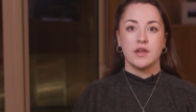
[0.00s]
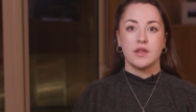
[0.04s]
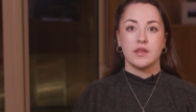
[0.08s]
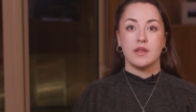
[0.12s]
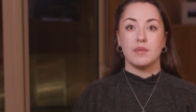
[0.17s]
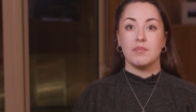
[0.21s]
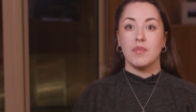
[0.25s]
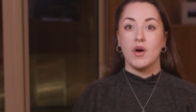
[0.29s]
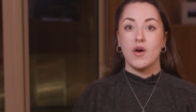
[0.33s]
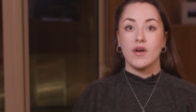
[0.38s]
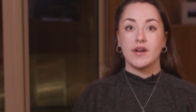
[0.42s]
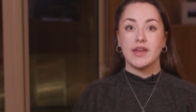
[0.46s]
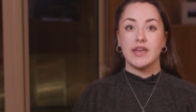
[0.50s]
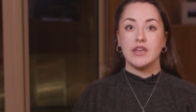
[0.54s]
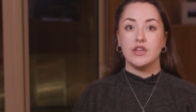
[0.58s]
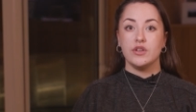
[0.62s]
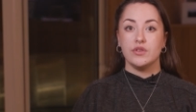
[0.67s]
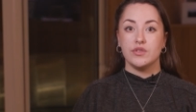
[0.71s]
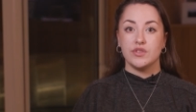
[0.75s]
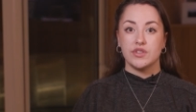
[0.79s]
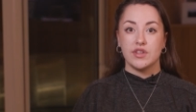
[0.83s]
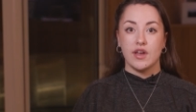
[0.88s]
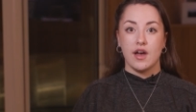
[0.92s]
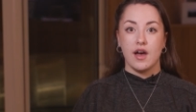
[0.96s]
the market you
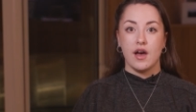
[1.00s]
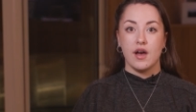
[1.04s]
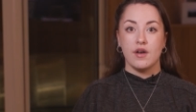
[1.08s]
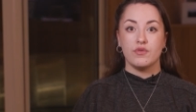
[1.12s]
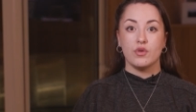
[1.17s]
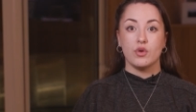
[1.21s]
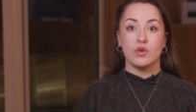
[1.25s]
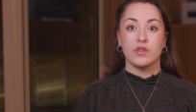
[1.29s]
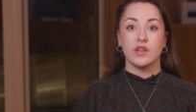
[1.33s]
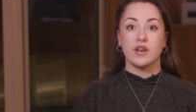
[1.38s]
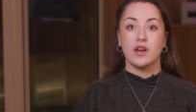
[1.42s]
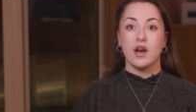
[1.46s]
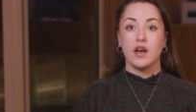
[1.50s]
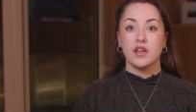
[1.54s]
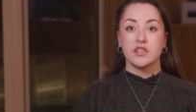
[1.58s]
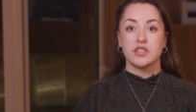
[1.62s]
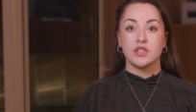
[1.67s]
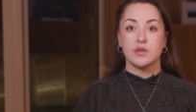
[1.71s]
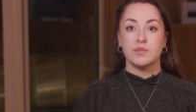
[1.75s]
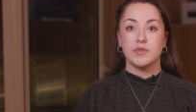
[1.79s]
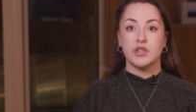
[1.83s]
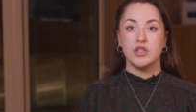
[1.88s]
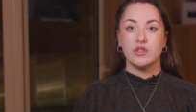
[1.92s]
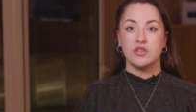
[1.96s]
serve or the
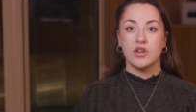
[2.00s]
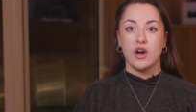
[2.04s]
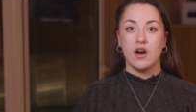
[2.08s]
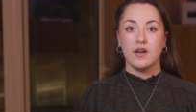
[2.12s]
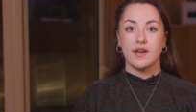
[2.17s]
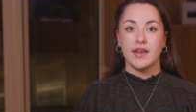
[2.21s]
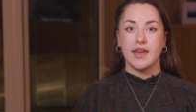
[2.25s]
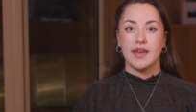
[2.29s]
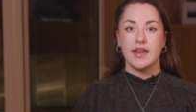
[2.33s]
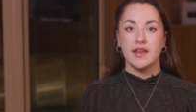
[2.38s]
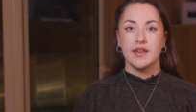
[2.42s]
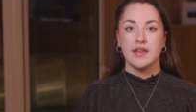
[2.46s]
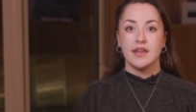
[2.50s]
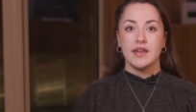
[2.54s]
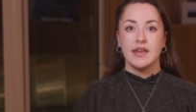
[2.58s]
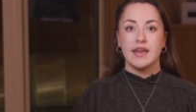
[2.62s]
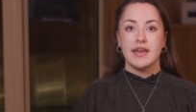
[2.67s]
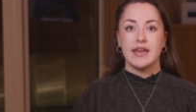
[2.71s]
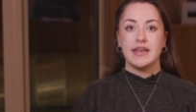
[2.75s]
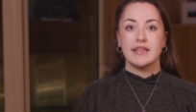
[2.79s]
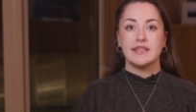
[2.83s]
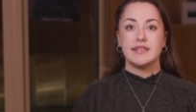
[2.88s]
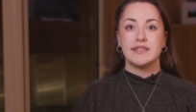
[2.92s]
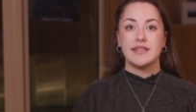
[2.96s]
customer you target
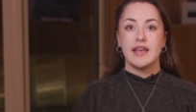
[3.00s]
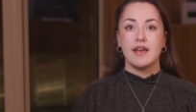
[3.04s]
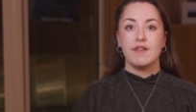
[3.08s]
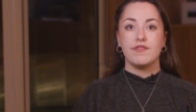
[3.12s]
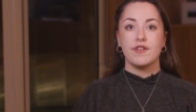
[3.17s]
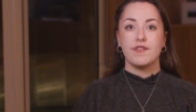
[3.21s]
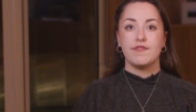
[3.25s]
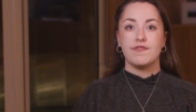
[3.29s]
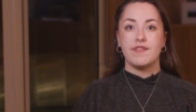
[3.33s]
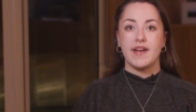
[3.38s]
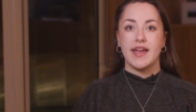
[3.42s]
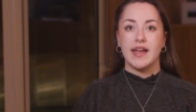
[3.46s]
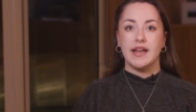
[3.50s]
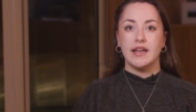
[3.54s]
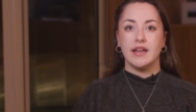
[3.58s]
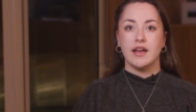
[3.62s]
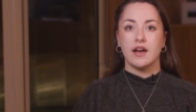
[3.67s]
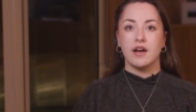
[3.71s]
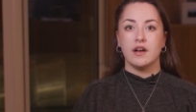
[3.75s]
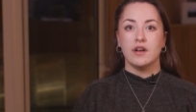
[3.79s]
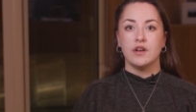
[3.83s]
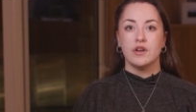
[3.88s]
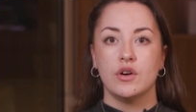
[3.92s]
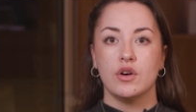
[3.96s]
is set for
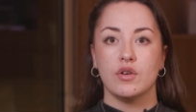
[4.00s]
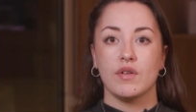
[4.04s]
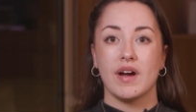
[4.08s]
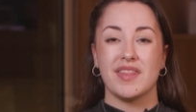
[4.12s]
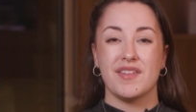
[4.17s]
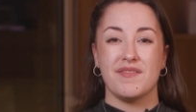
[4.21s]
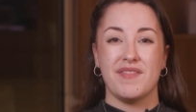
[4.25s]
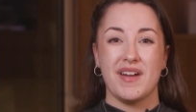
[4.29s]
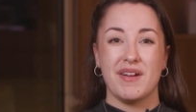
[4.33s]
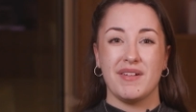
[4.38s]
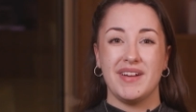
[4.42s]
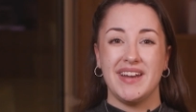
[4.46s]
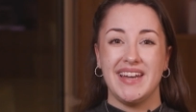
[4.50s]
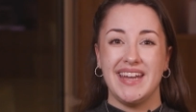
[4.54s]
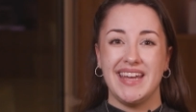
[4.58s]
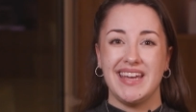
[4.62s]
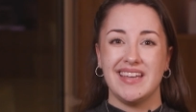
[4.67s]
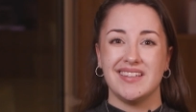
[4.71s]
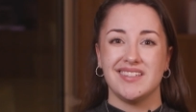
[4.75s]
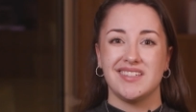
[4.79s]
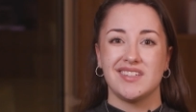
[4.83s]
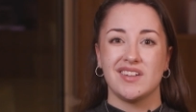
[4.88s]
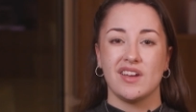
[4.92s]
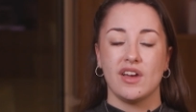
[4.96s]
failure, or at the very
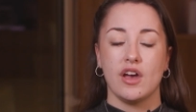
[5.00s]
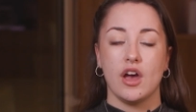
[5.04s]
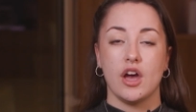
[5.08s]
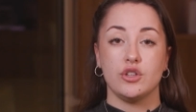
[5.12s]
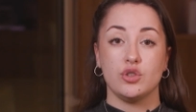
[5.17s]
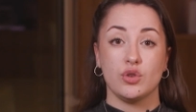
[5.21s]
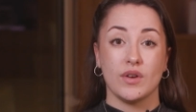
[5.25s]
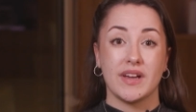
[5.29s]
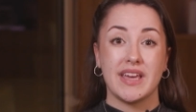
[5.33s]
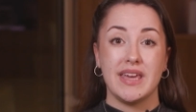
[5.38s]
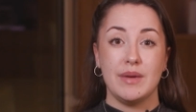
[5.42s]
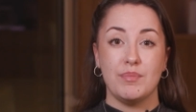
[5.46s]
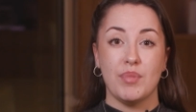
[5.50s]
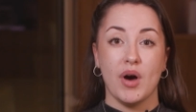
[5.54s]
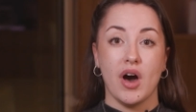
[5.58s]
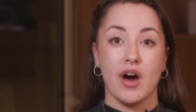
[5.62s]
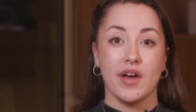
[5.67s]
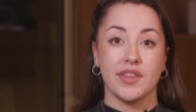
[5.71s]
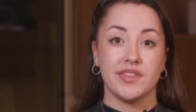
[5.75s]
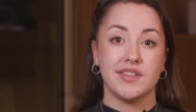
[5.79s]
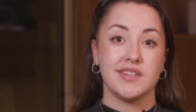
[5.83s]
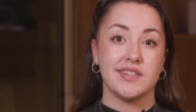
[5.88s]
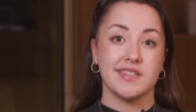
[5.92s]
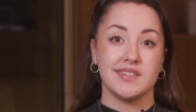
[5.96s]
least, a tricky
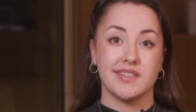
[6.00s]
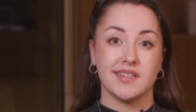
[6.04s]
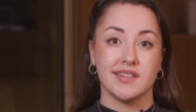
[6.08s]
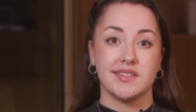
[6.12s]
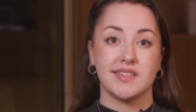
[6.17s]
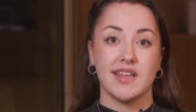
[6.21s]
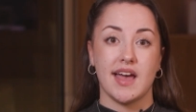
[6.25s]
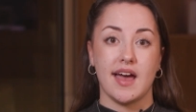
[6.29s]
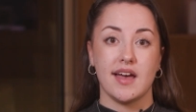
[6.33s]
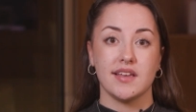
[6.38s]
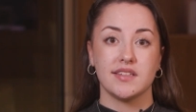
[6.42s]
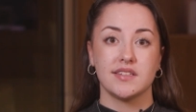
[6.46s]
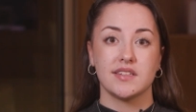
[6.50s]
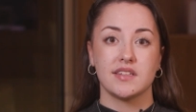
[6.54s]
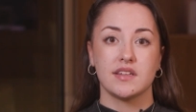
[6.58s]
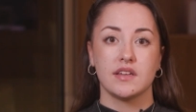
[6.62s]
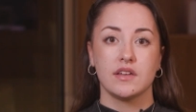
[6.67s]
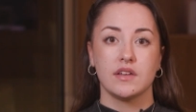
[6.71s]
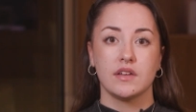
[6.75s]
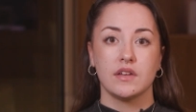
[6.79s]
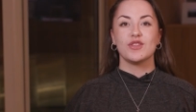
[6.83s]
path to success.